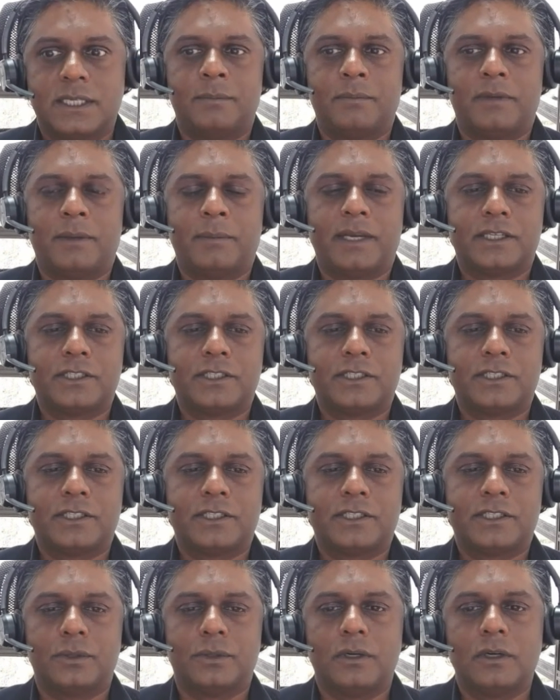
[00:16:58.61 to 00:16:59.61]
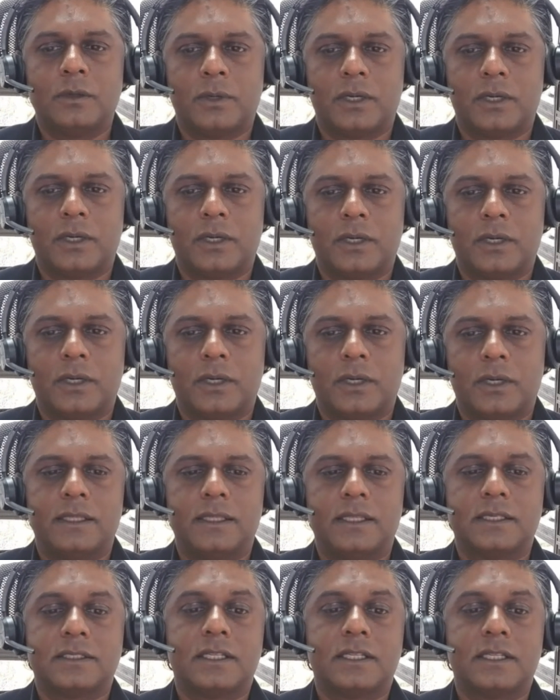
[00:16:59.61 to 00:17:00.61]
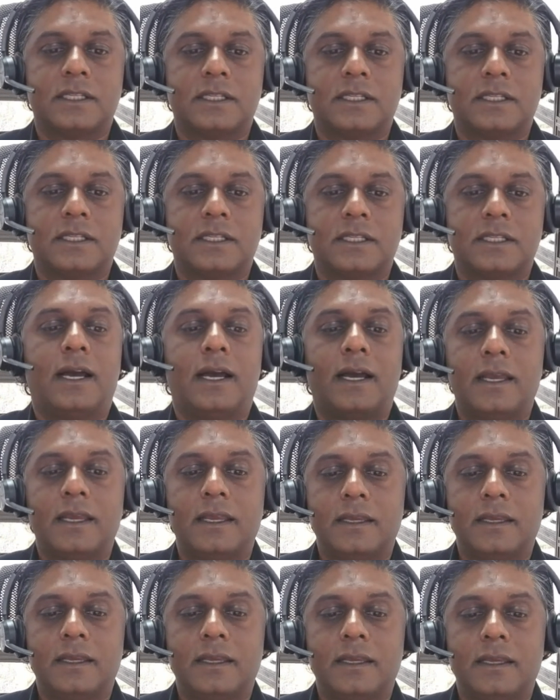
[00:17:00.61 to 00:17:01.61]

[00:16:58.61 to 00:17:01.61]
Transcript: I'm actually unsure about AI," there's still a very high